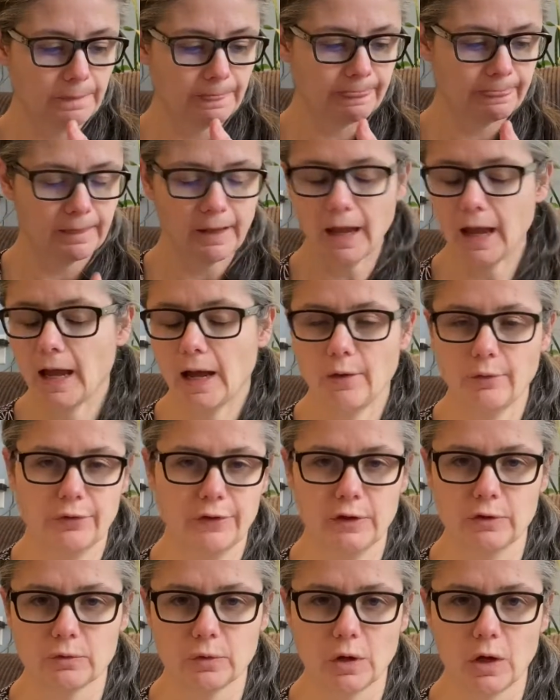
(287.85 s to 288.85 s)
how
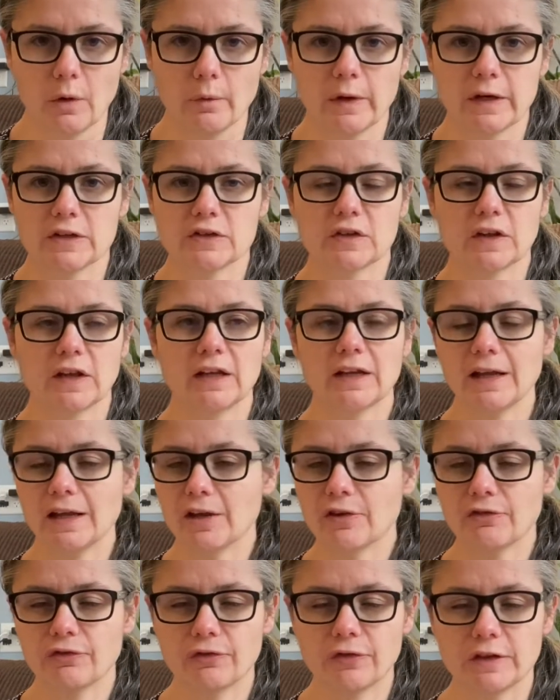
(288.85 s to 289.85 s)
things were going, so that
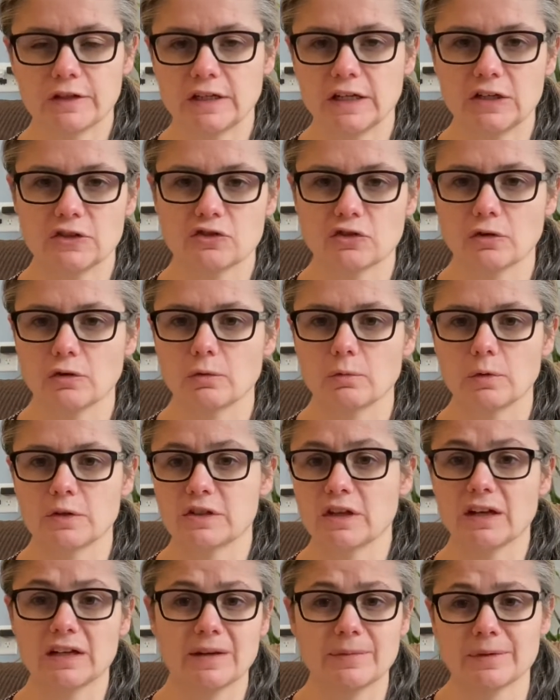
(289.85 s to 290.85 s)
if the teacher was
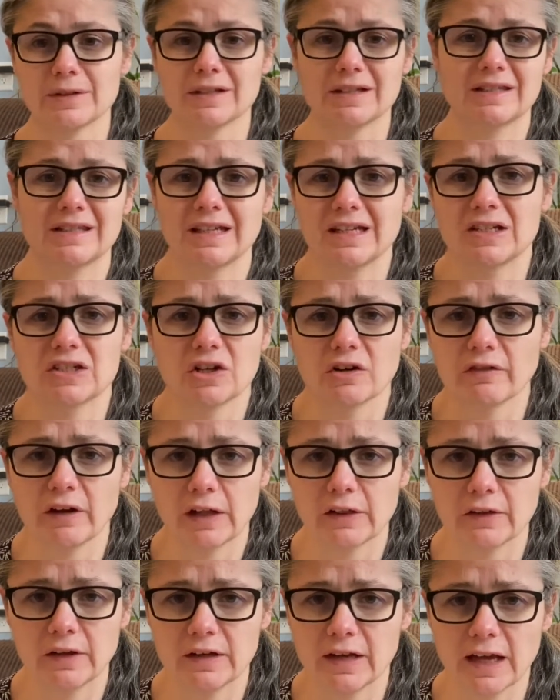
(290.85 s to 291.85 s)
unable to sit
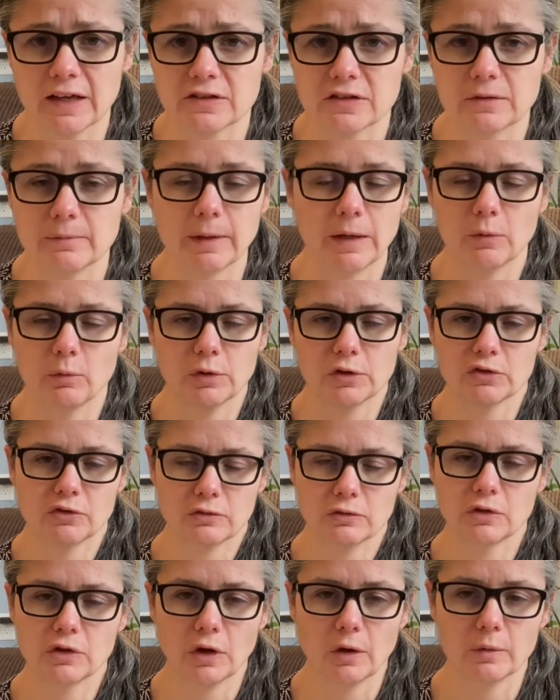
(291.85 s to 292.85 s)
directly next to me, which
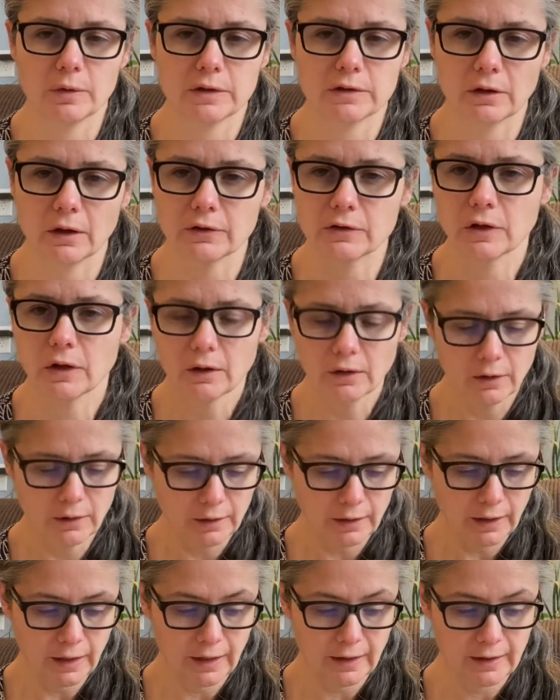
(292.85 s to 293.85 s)
she always does,
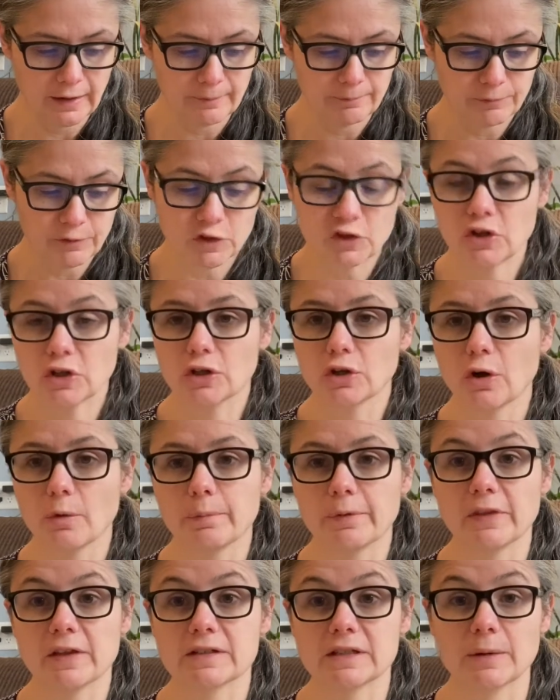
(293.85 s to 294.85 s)
um, she could
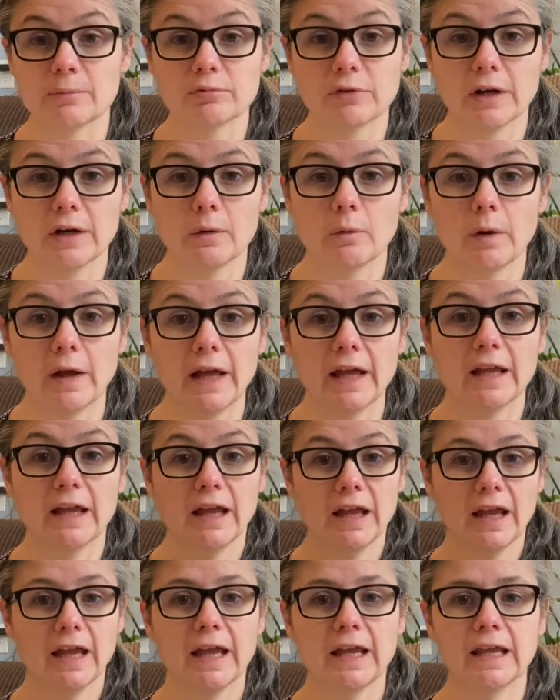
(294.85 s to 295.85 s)
open this up right away
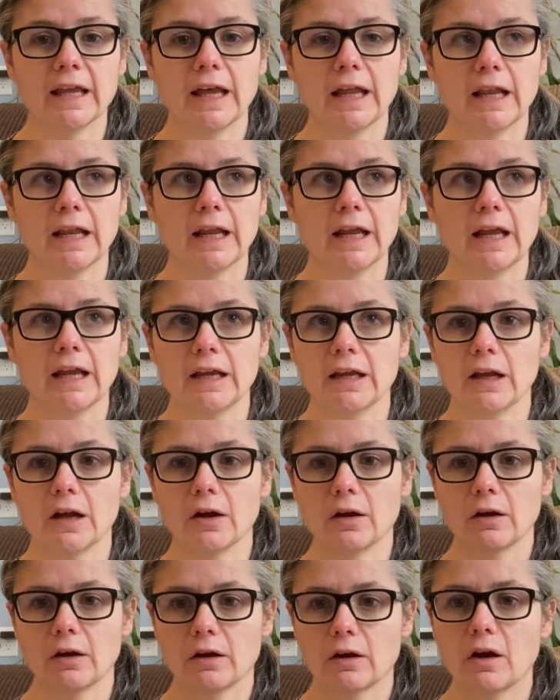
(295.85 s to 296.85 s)
and get a,
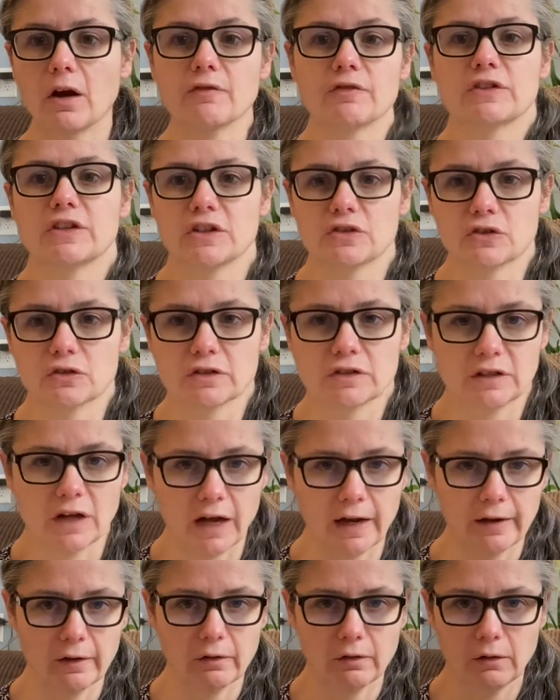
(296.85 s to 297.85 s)
a conversational
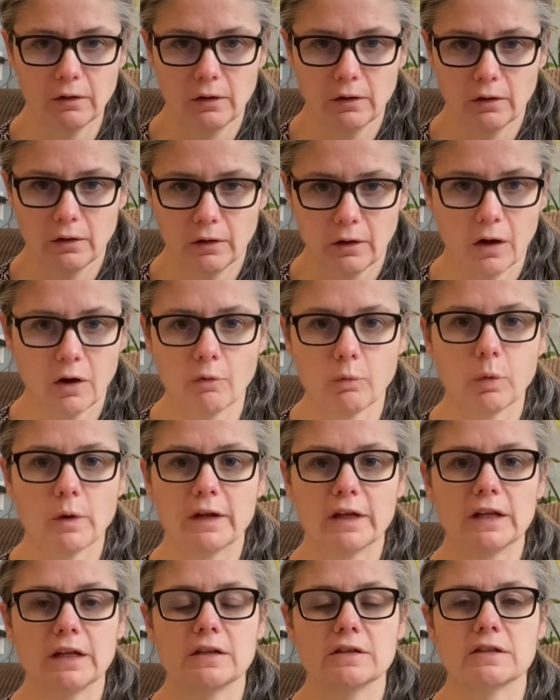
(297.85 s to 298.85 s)
style of what
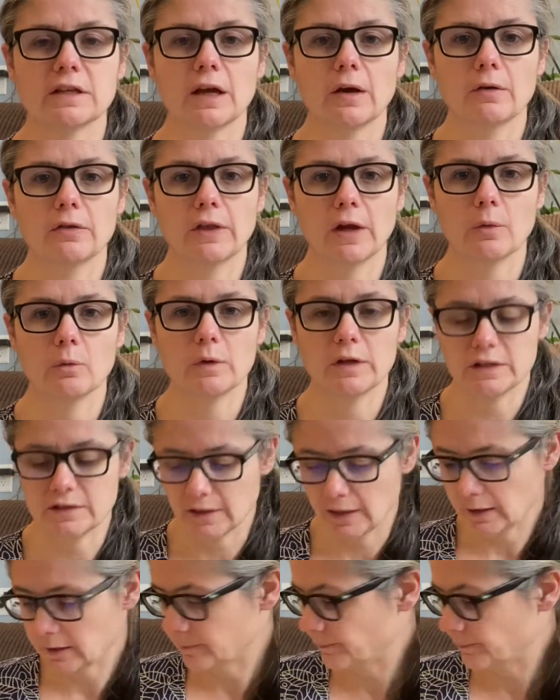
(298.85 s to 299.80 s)
it is that, that we did.